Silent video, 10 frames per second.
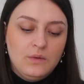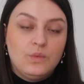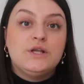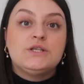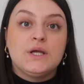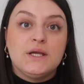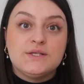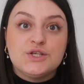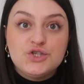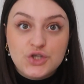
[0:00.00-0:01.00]
which
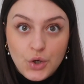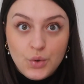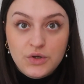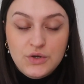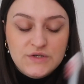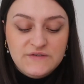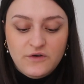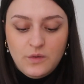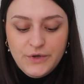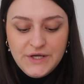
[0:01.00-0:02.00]
is so
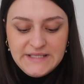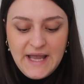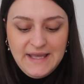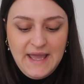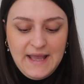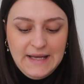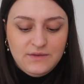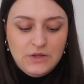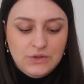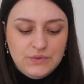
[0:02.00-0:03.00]
useful because I
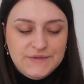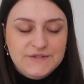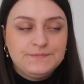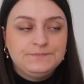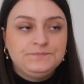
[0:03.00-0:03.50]
hate those